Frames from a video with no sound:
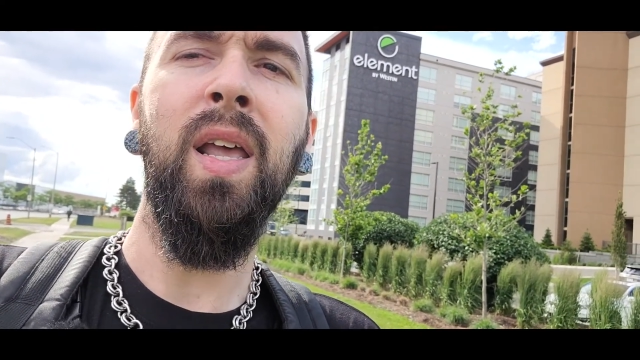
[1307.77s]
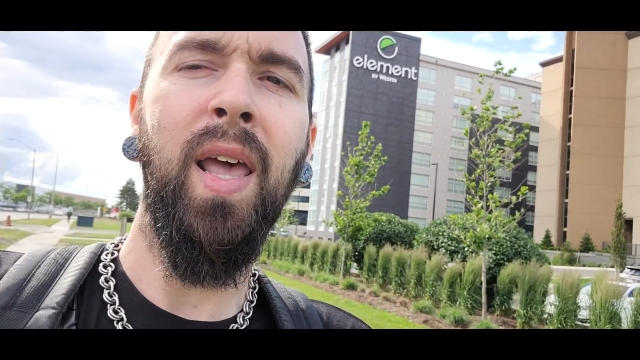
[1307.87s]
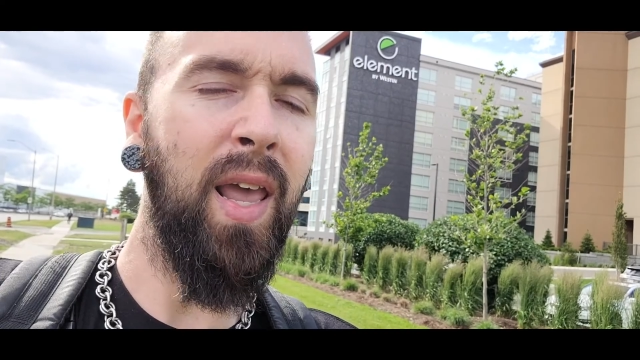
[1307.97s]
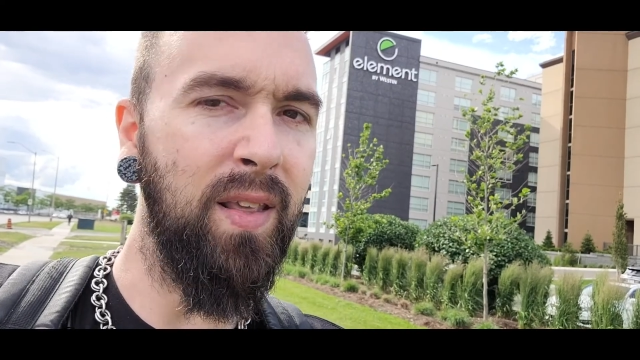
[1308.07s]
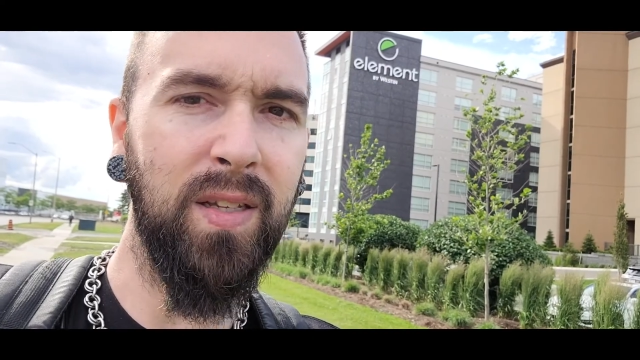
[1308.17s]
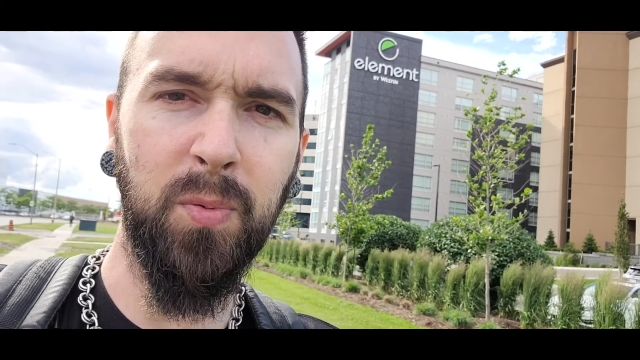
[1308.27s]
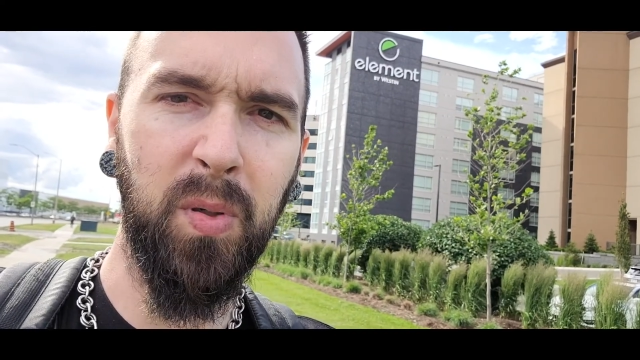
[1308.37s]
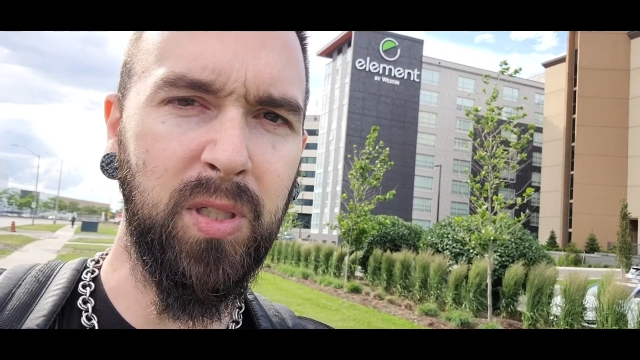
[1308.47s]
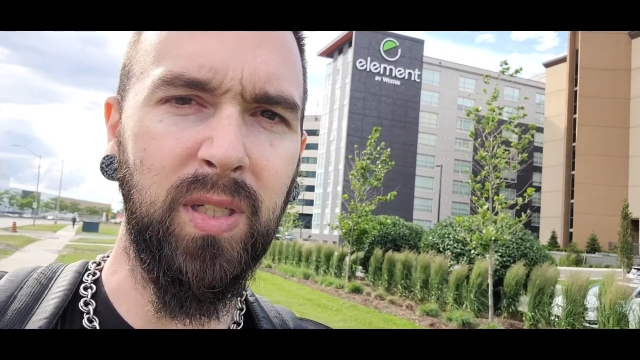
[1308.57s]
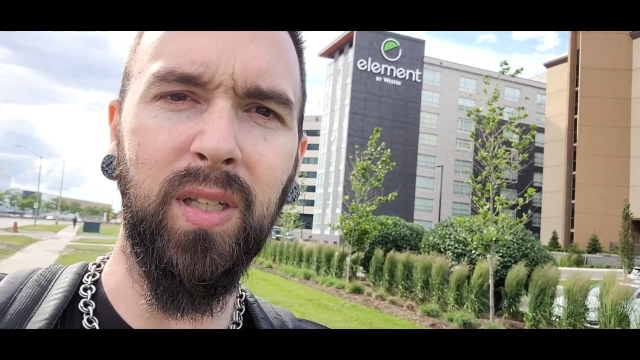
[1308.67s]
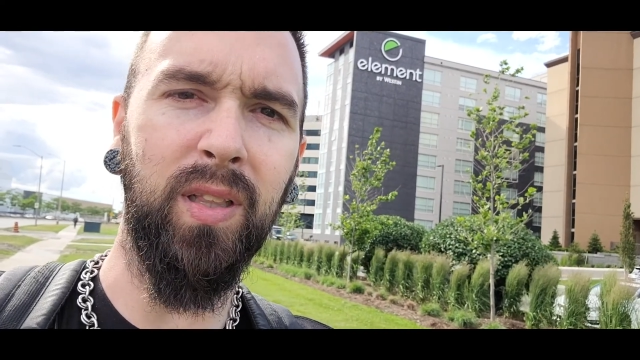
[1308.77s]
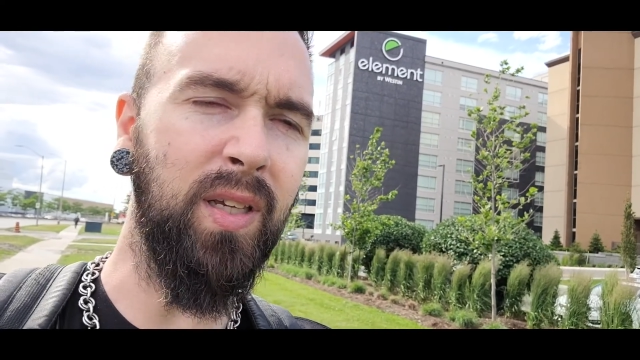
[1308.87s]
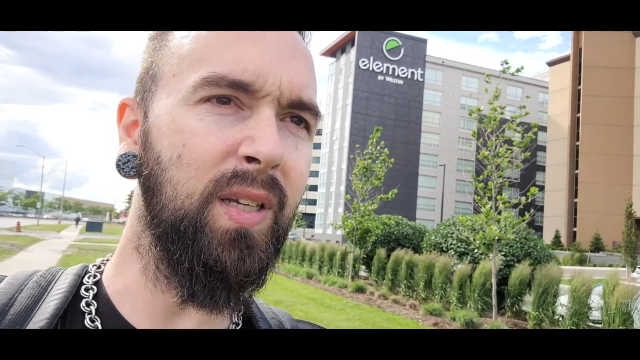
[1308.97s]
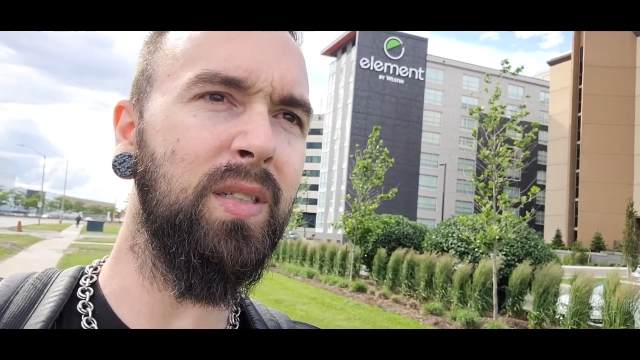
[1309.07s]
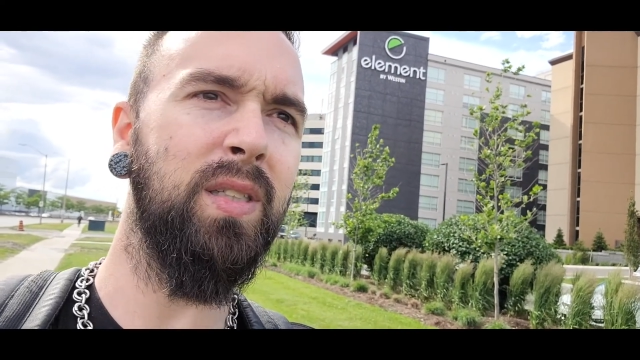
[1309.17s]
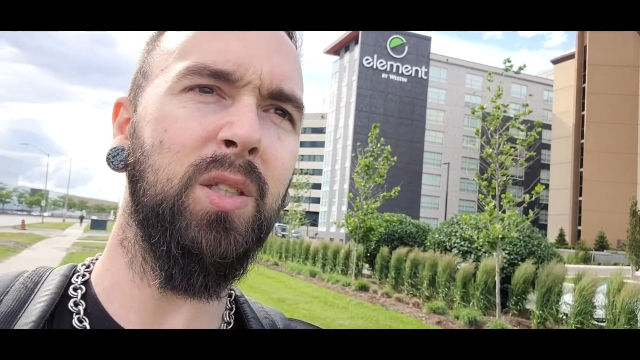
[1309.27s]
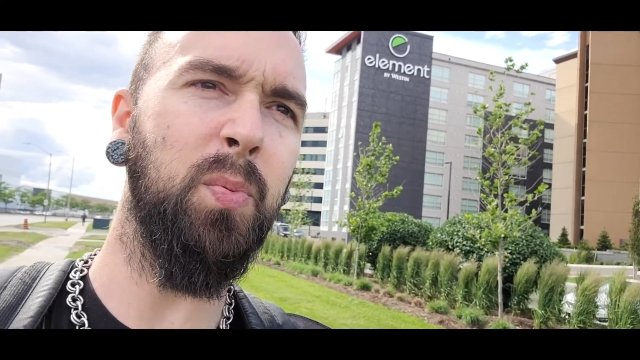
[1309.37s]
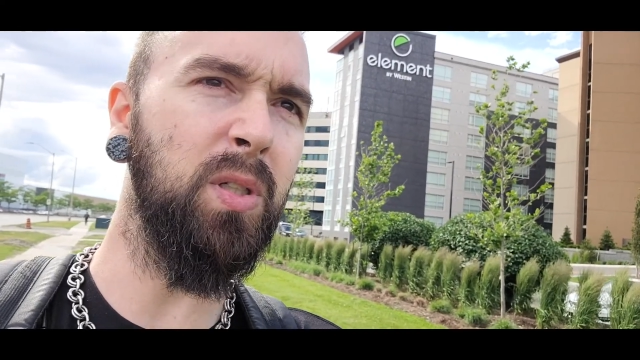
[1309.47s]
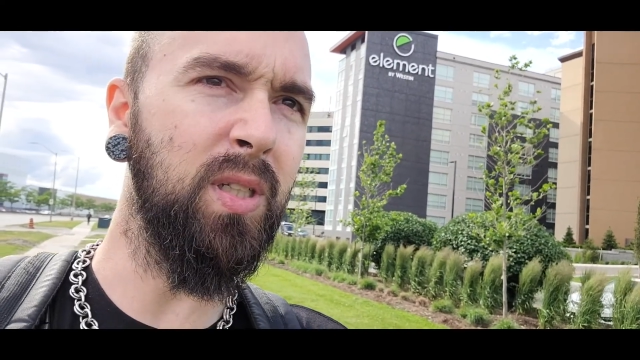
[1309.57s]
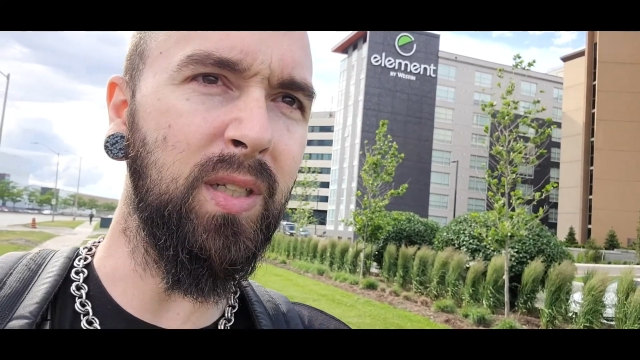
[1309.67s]
hey, this person did this
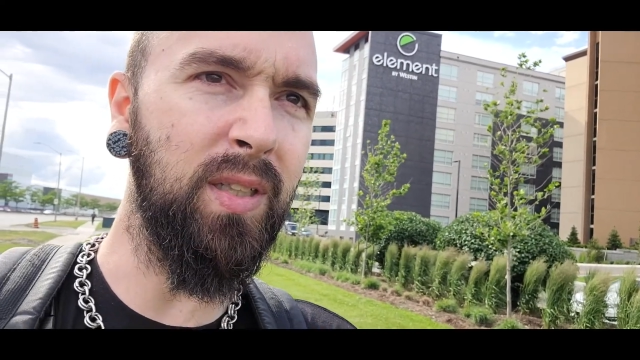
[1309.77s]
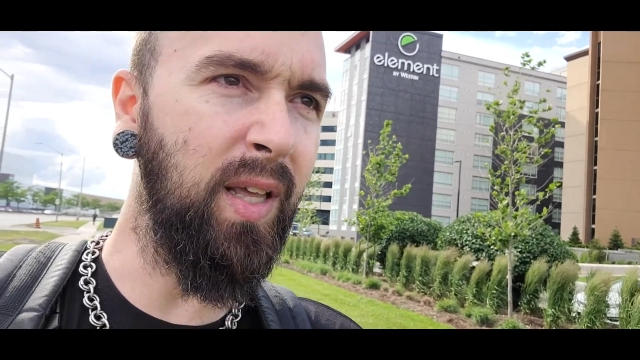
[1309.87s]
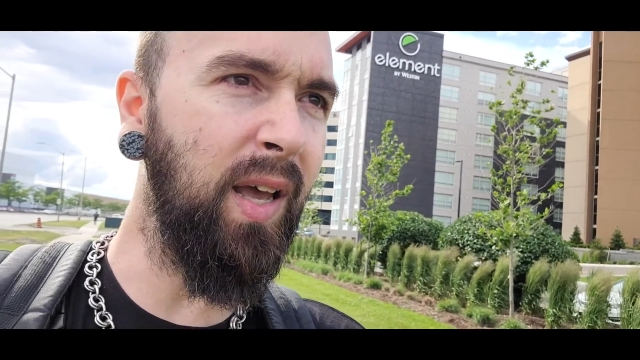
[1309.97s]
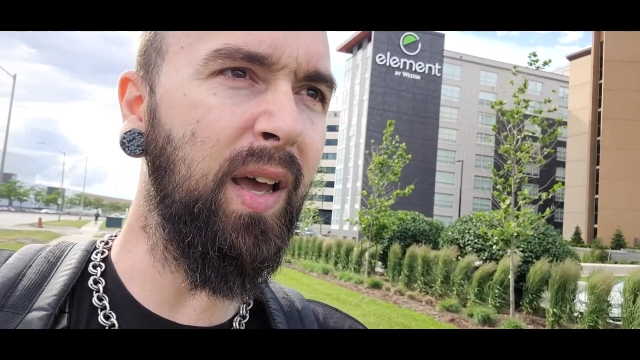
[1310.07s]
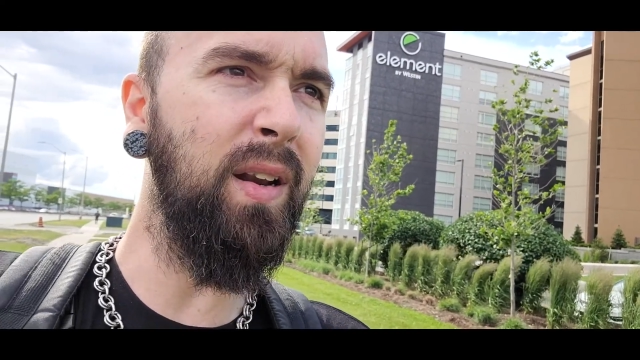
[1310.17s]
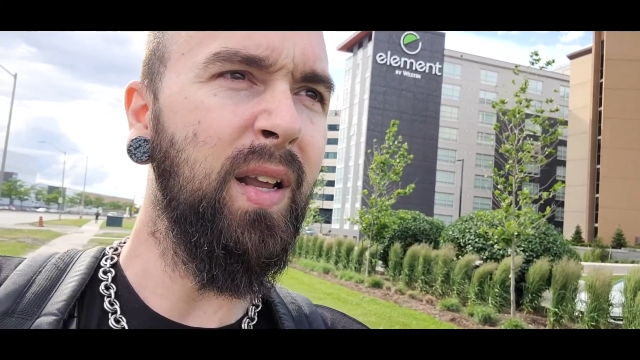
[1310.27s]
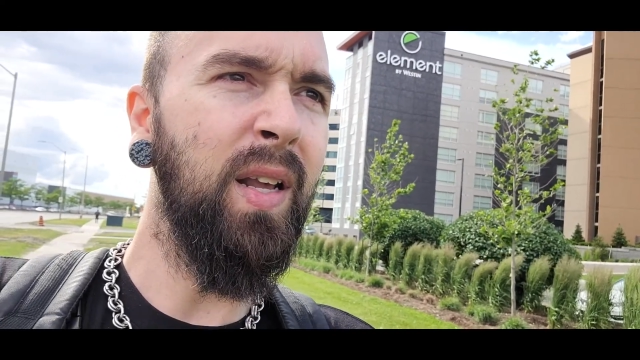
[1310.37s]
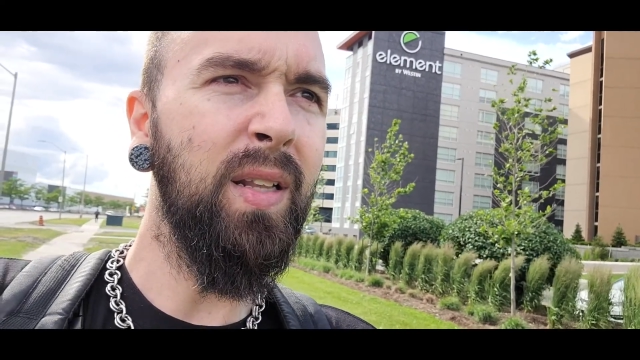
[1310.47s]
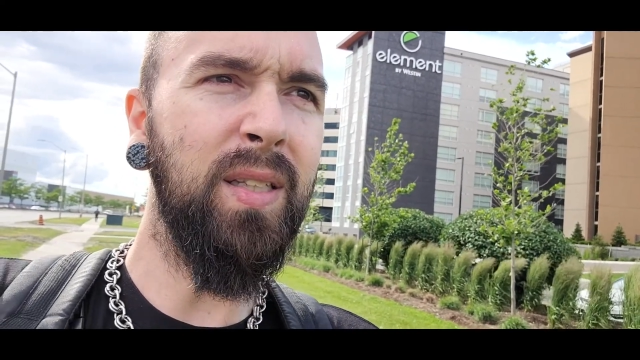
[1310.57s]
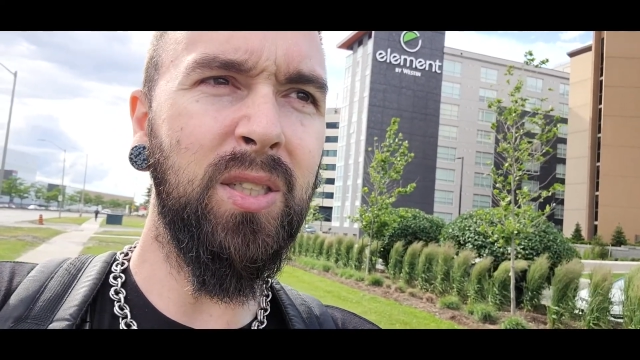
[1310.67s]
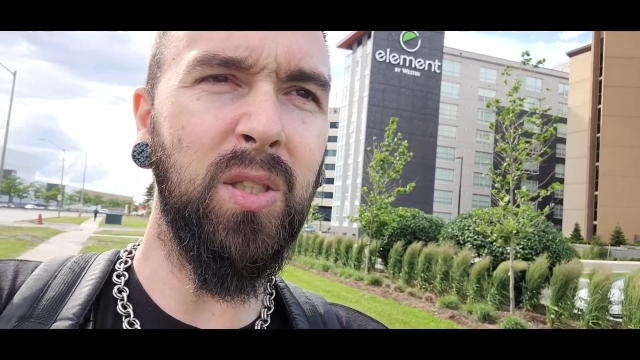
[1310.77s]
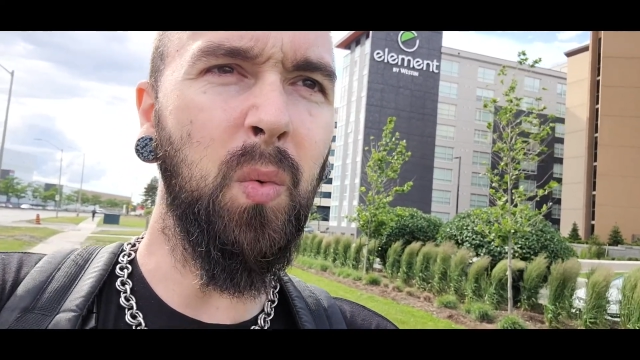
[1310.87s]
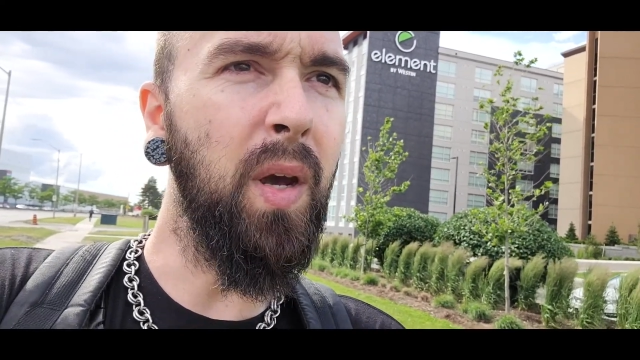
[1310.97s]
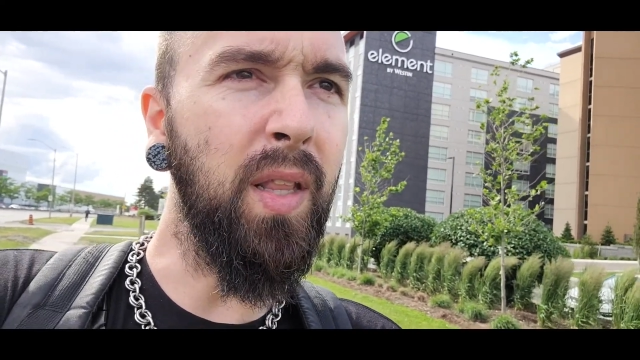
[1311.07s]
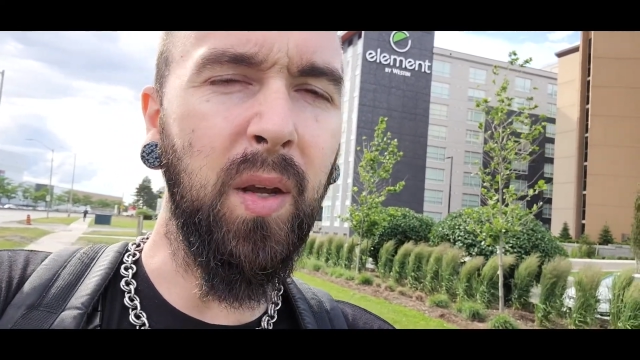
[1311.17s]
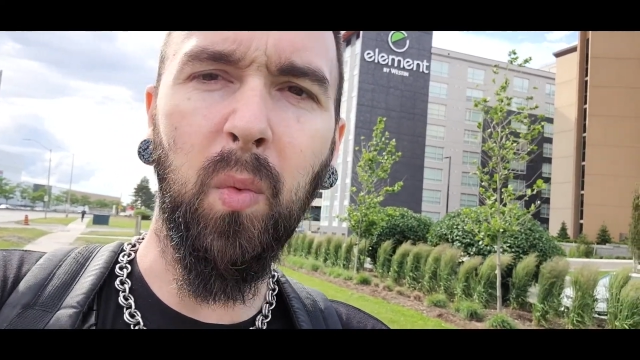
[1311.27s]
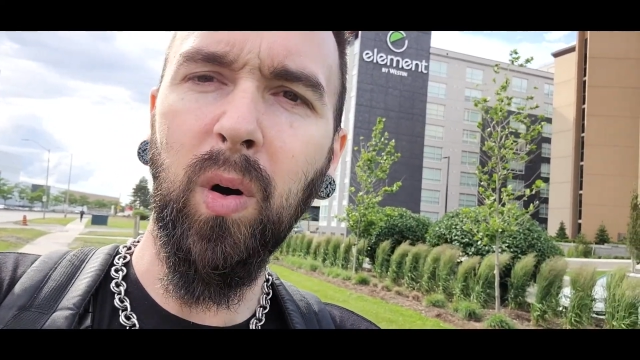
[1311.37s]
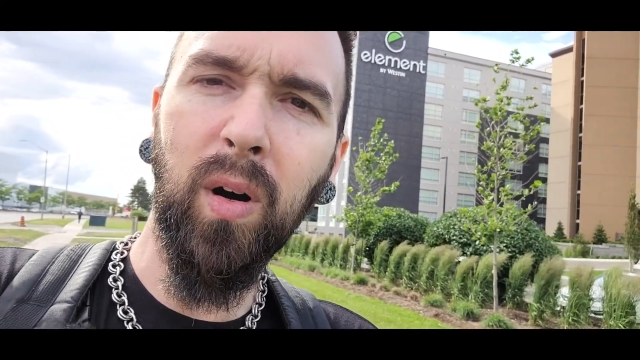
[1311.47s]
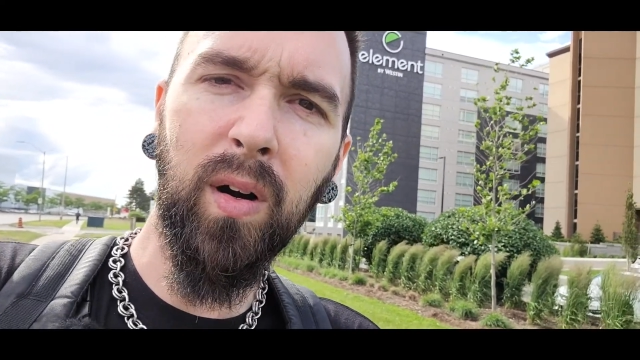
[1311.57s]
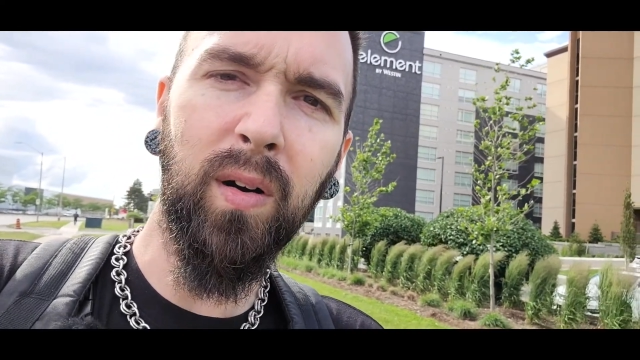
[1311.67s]
person did that, this is the way they
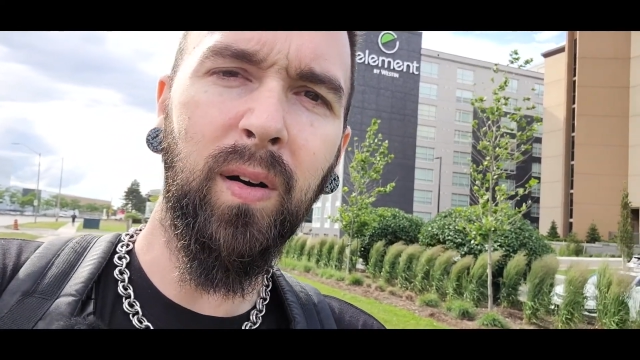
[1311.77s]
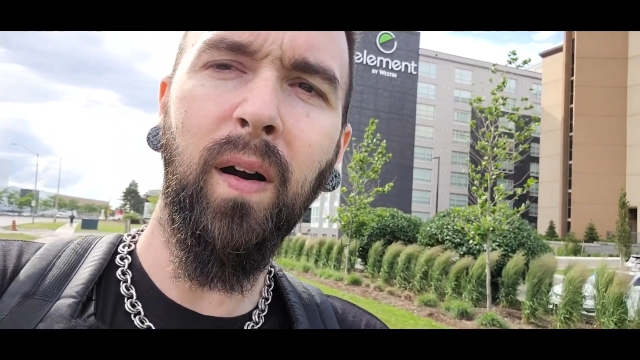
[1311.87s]
were.